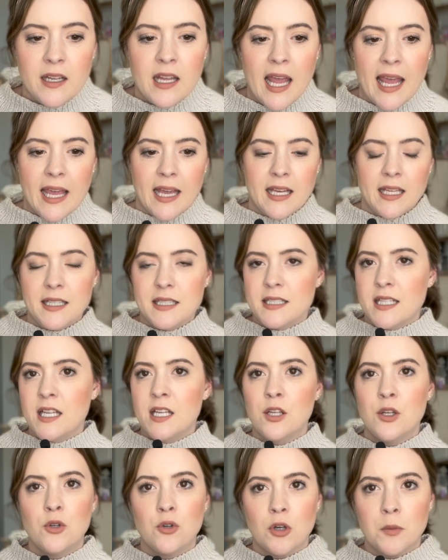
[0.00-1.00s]
and
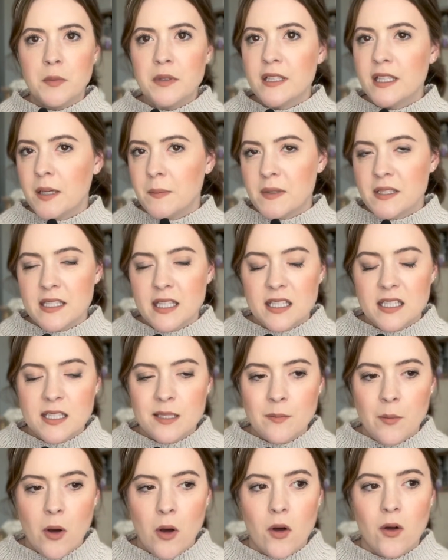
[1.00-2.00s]
normally I'm a size
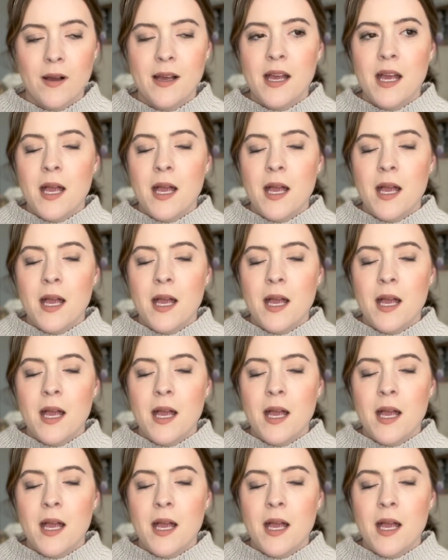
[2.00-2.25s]
small,